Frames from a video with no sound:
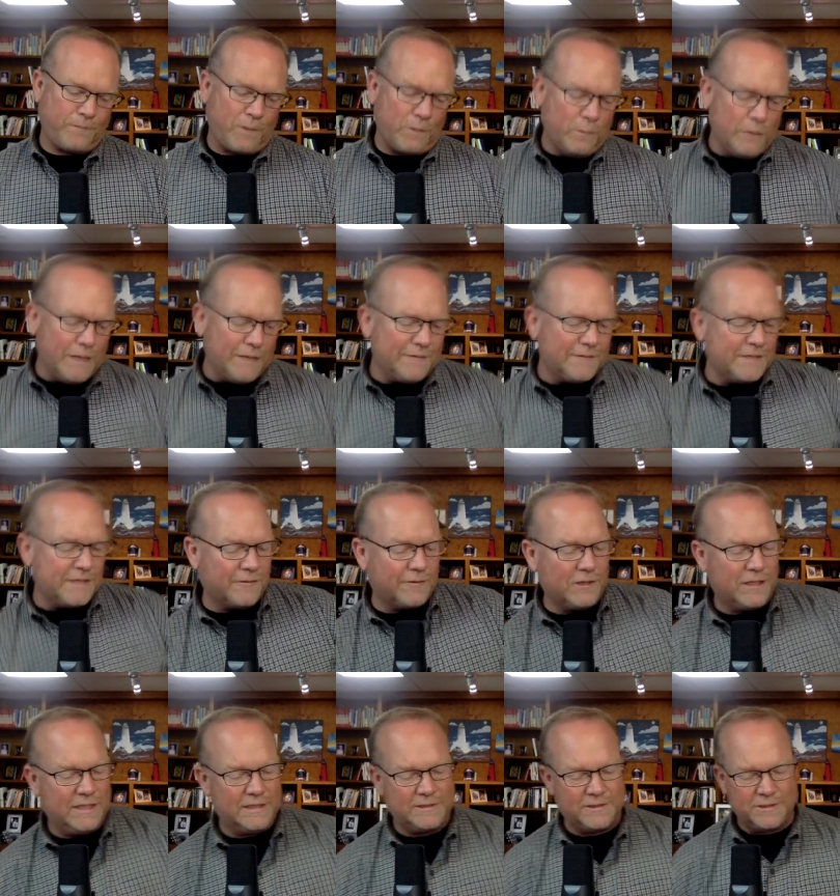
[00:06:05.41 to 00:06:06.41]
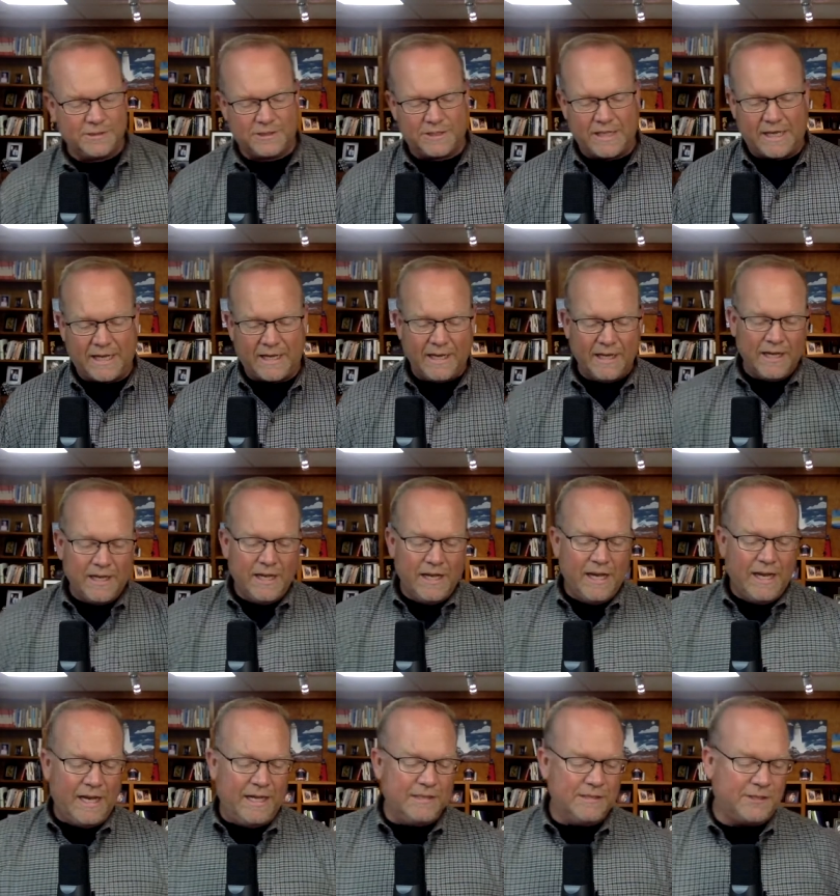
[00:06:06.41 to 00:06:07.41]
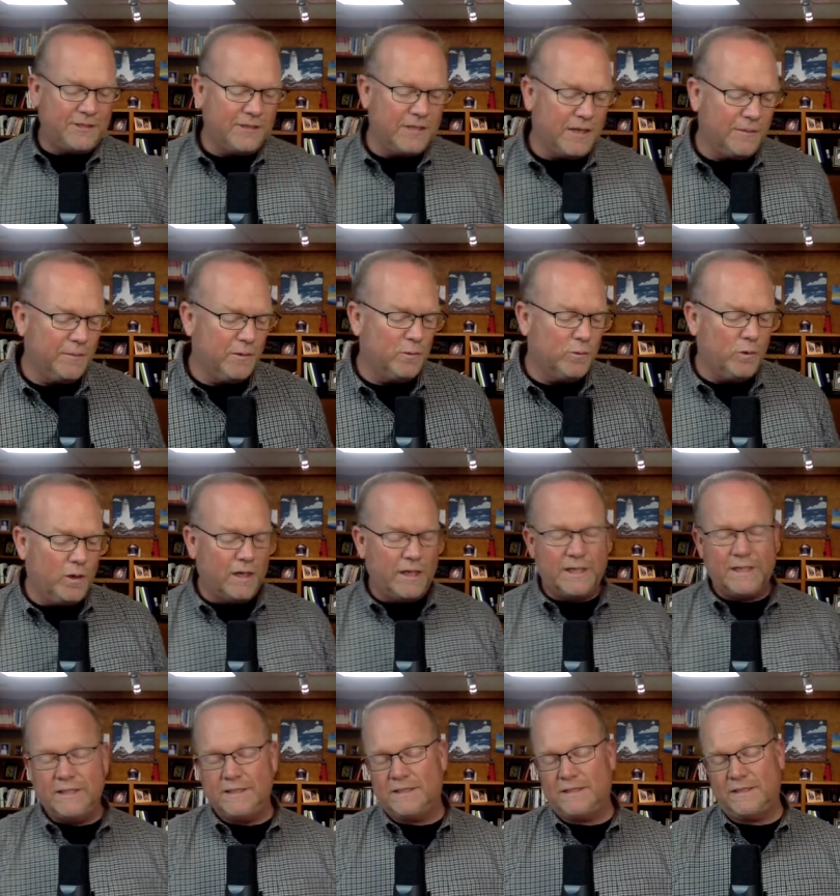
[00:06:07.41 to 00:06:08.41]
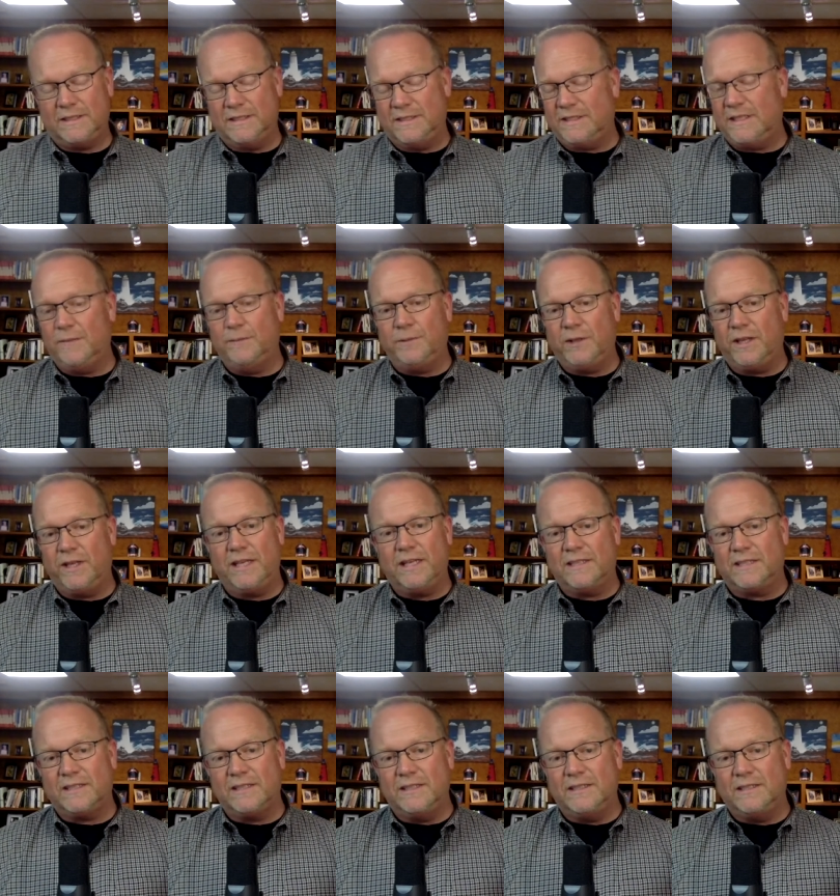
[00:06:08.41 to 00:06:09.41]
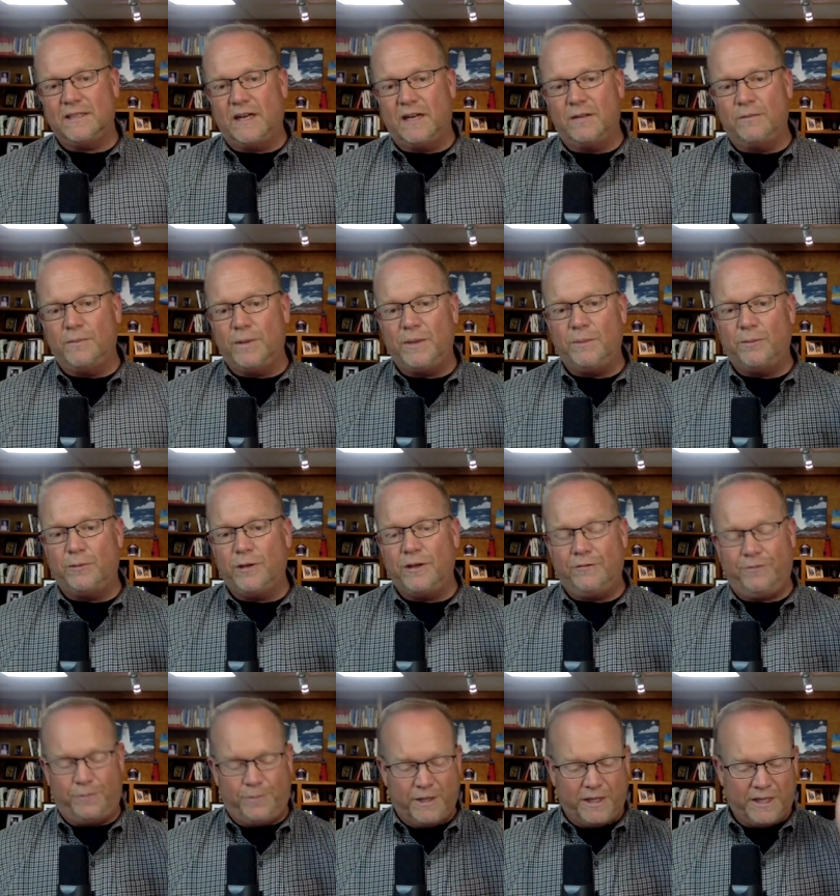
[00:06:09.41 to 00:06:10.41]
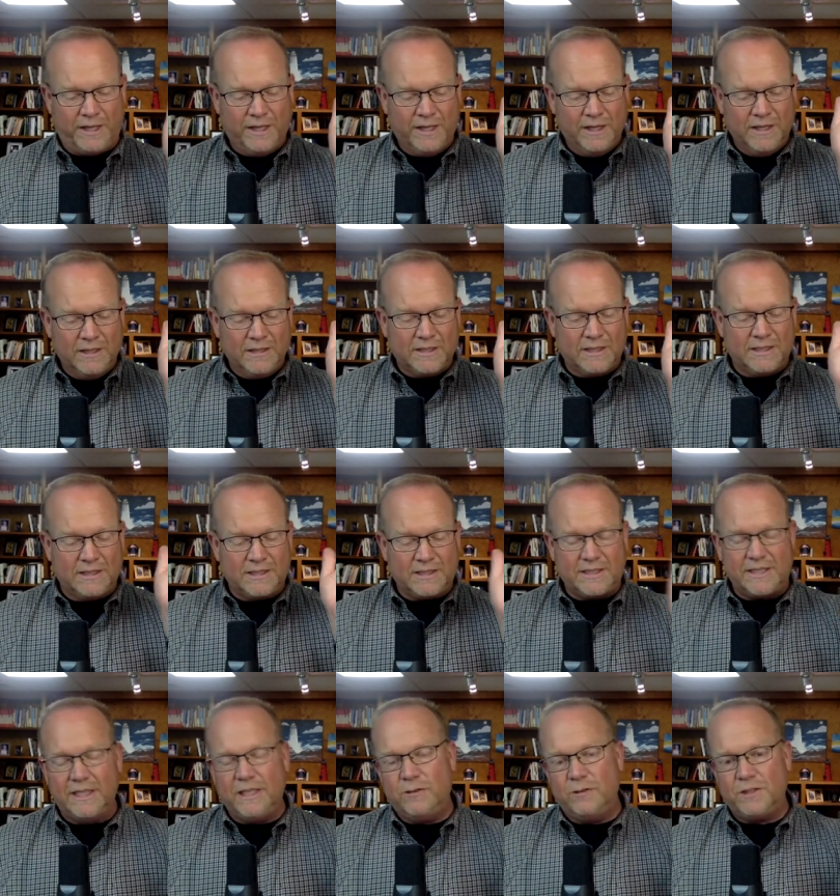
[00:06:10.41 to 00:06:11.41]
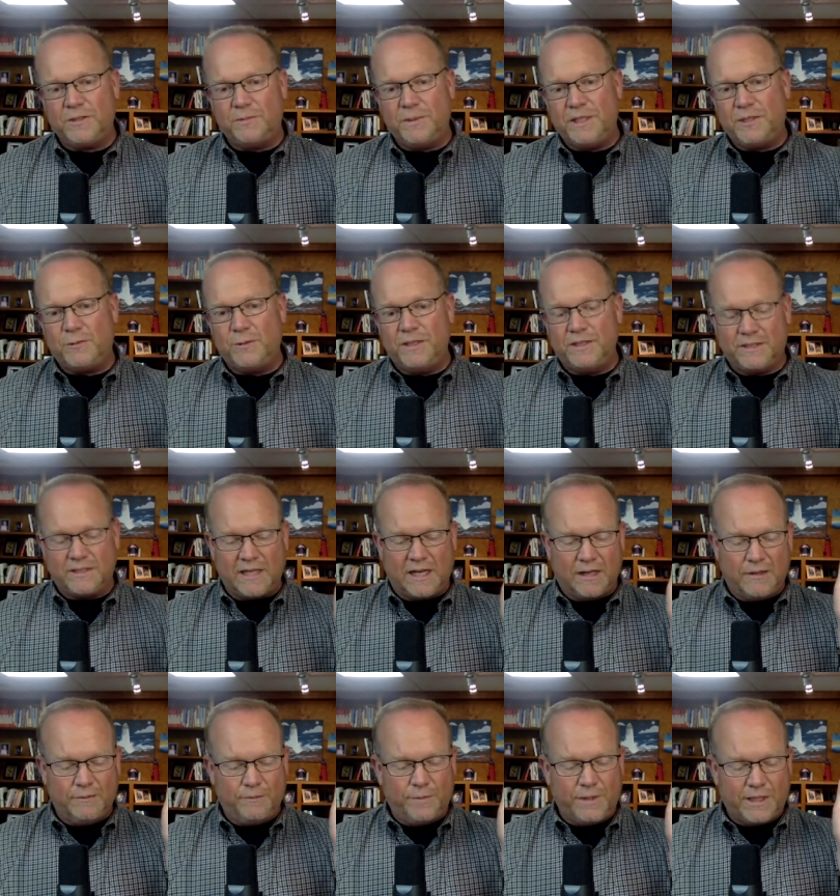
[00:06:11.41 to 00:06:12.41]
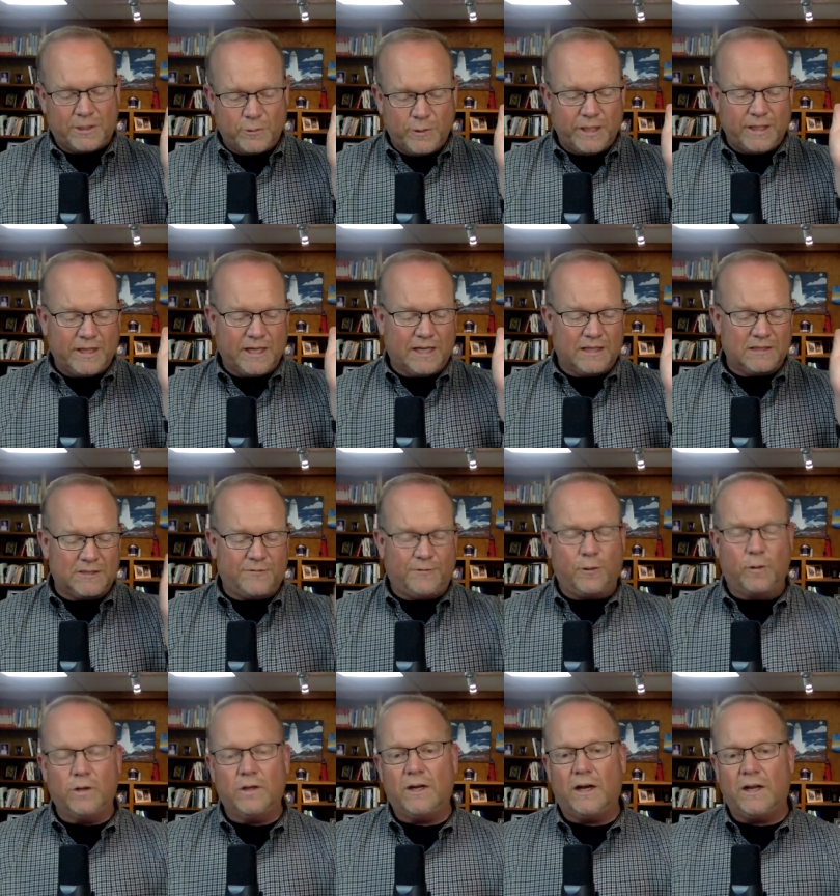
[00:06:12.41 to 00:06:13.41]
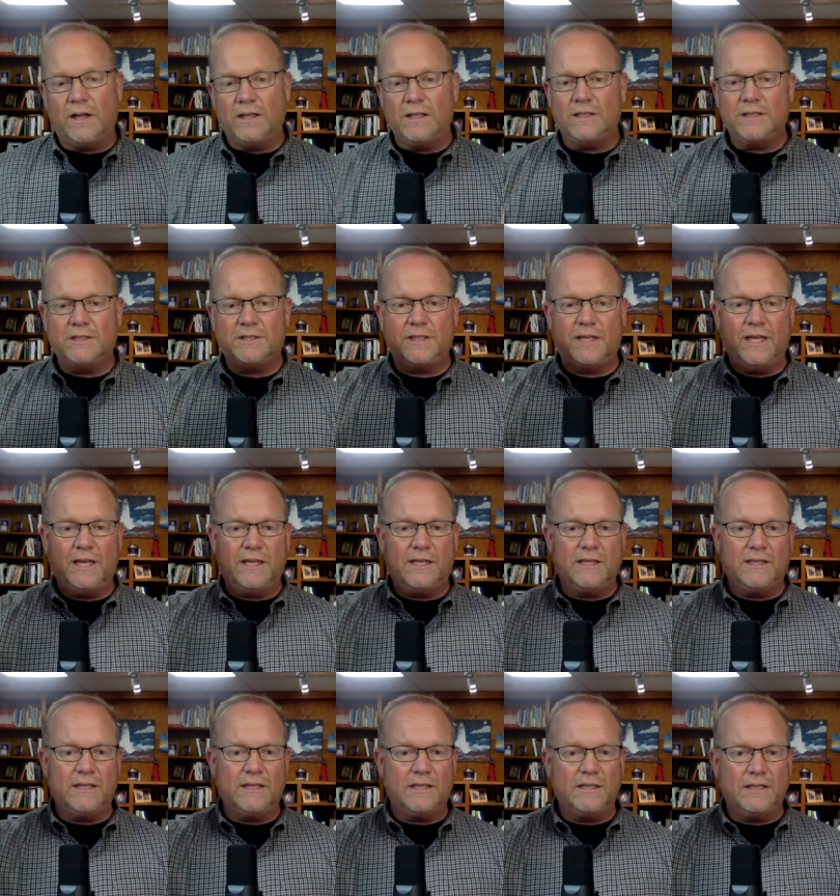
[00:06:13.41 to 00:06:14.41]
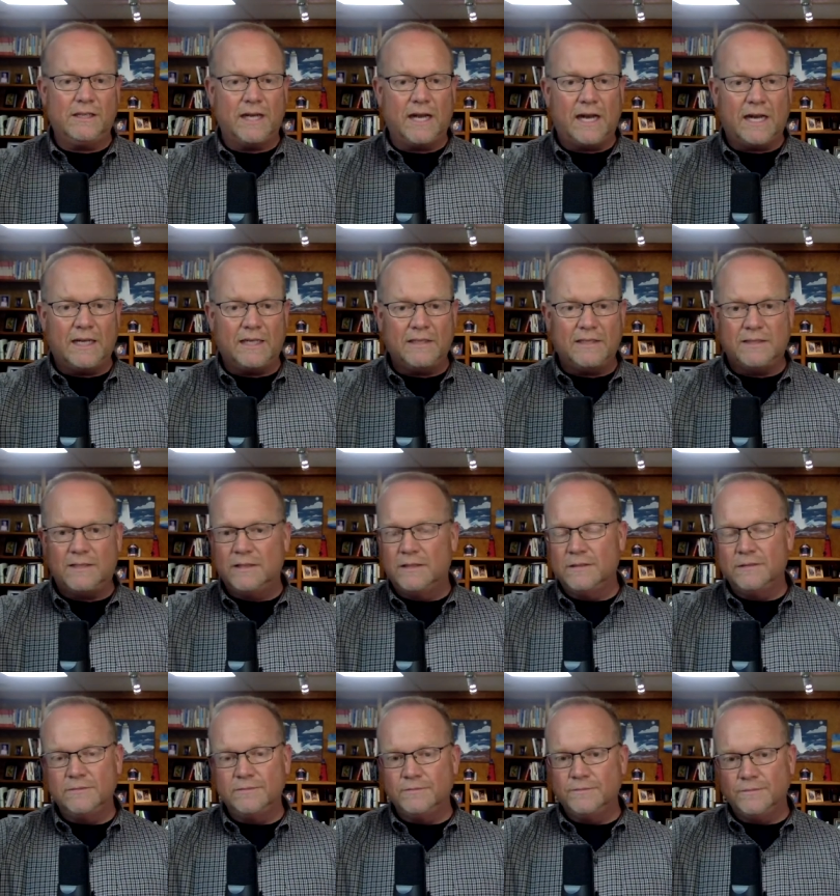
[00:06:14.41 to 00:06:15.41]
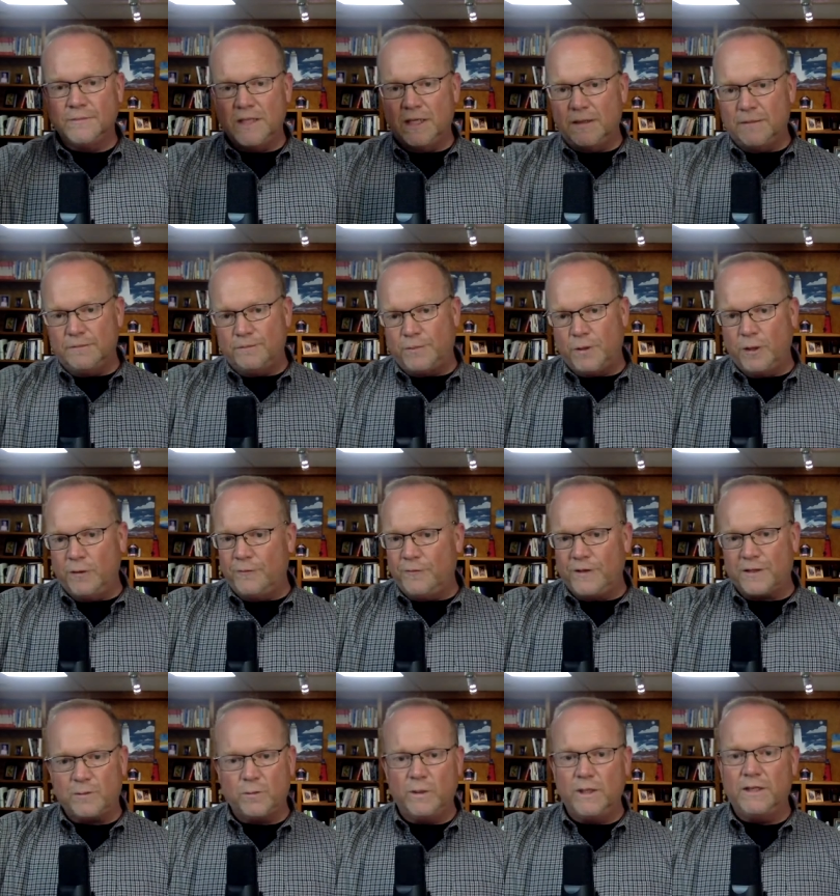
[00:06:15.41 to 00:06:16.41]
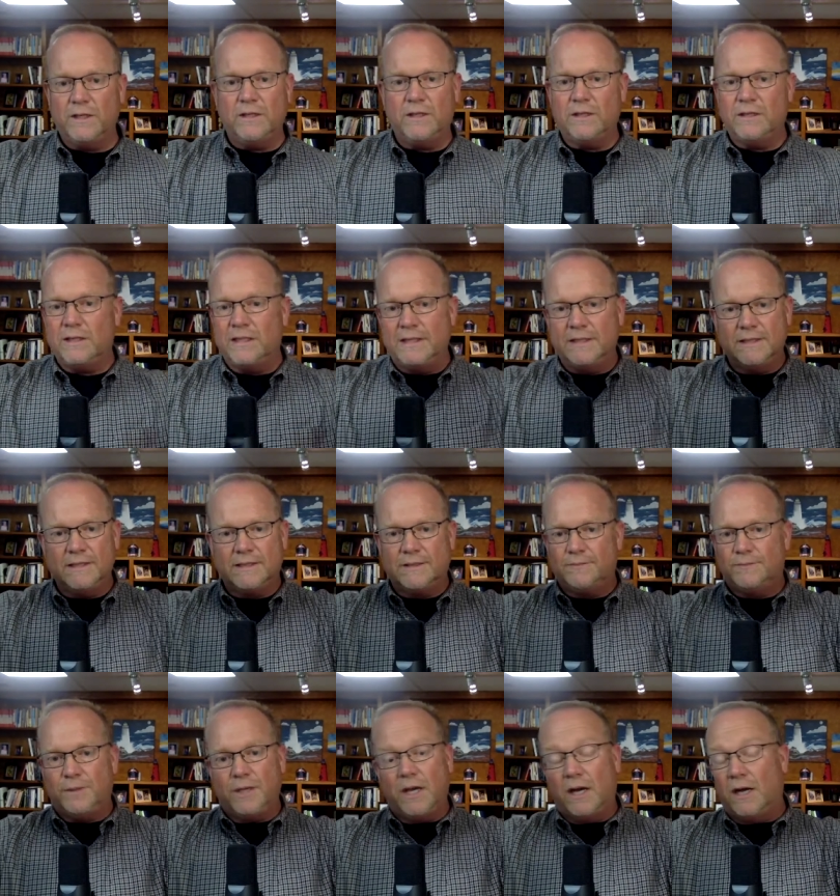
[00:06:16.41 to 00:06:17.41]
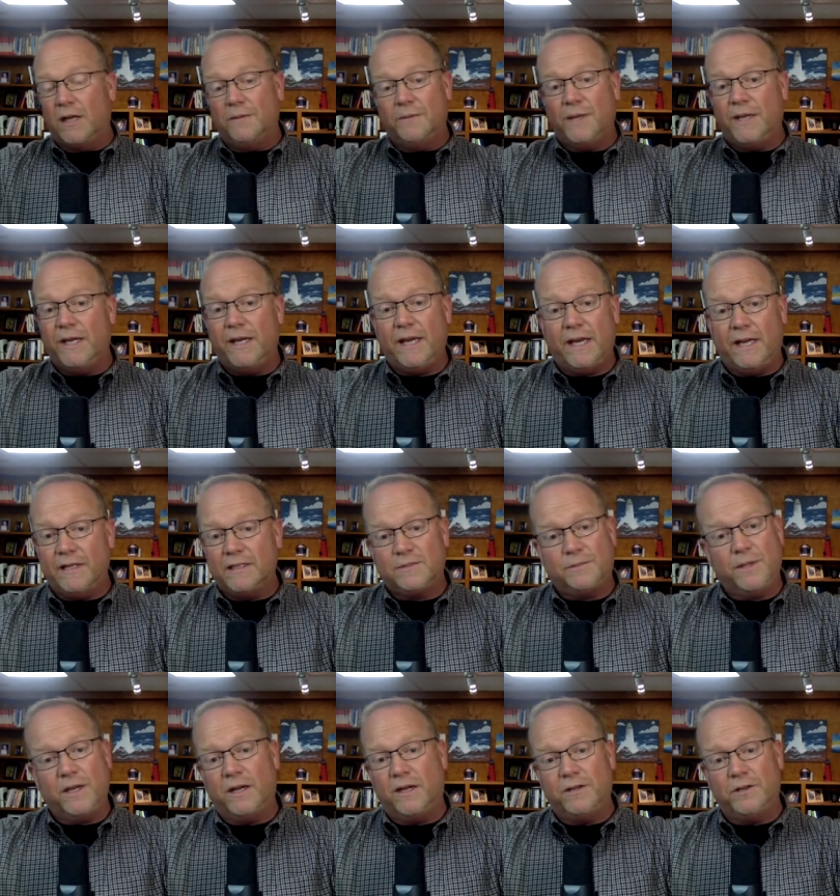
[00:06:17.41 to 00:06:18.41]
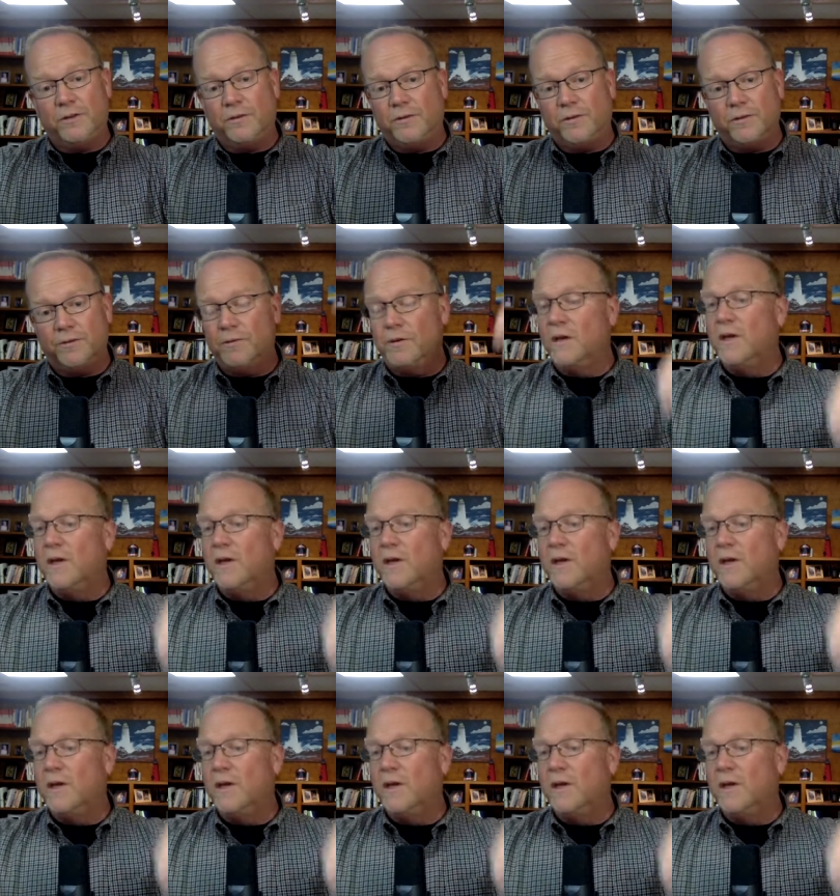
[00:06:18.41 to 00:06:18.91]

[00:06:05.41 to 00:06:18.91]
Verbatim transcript: Well, I have several answers to that. Answer number one is is simply this, and I'll be brief, but to distinguish between between God's foreknowledge and God's uh, perfect will is beyond me, and it's beyond you too.